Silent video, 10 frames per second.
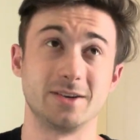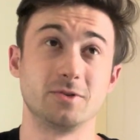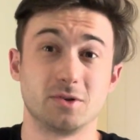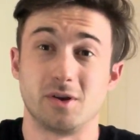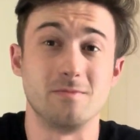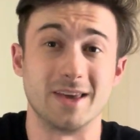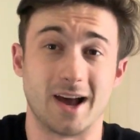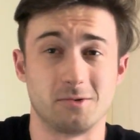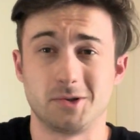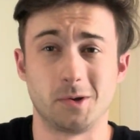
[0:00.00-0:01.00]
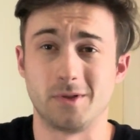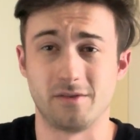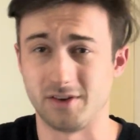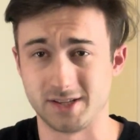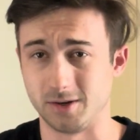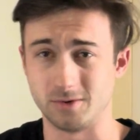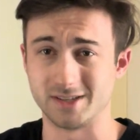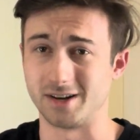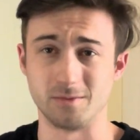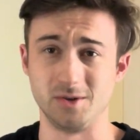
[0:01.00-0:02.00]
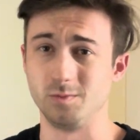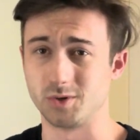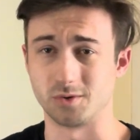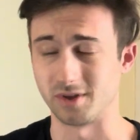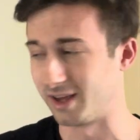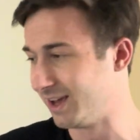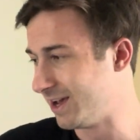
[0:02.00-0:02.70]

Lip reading: only me. I was the only one that felt it. It wasn't a mutual thing.